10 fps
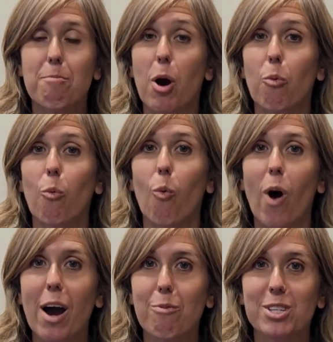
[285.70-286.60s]
But
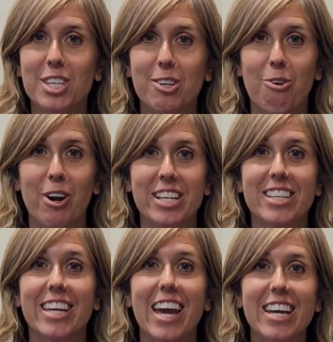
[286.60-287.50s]
what was he going to
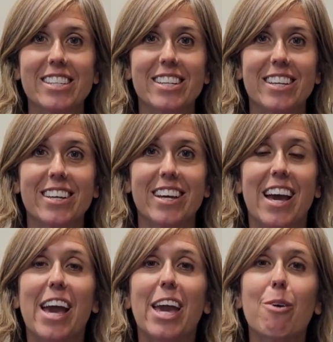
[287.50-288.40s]
get?
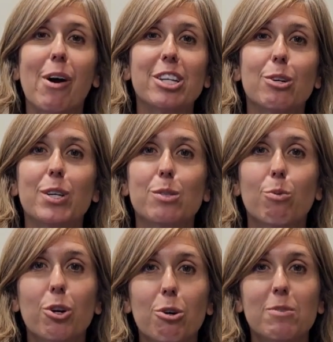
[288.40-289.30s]
He went to his
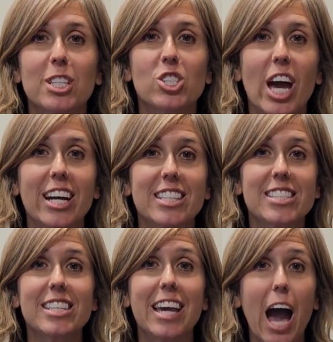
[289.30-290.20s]
room to check and
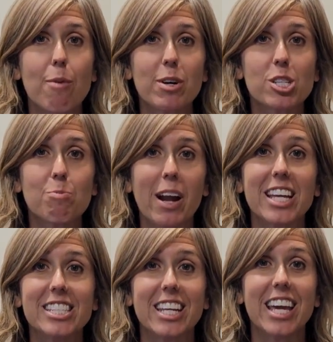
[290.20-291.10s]
see how much
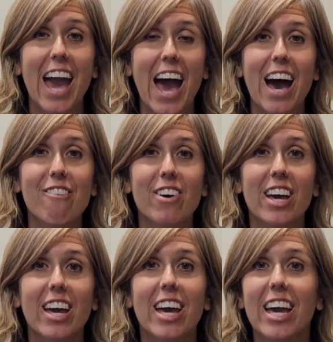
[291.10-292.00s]
money did he have.
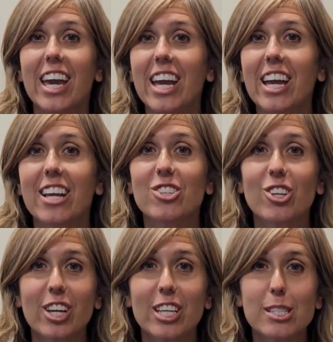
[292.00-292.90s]
He
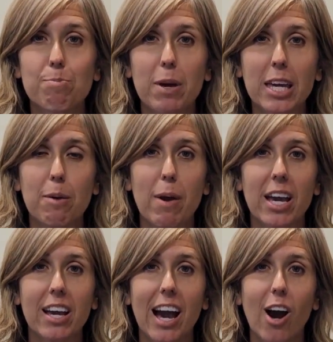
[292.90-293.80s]
took his piggy
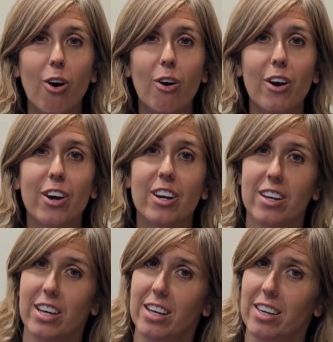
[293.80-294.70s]
bank out.
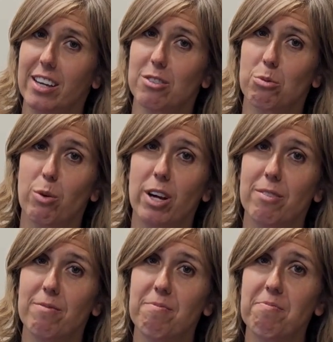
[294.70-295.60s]
Guess what?
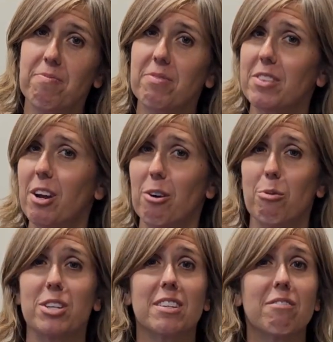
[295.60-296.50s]
There
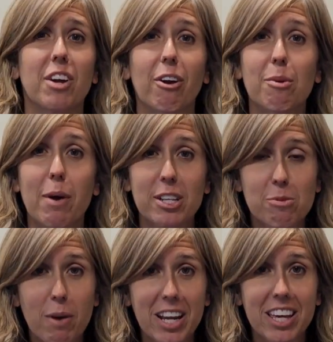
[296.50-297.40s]
wasn't very much
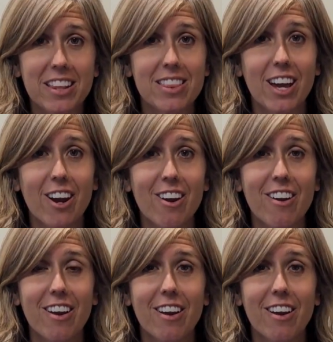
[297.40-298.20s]
money in there.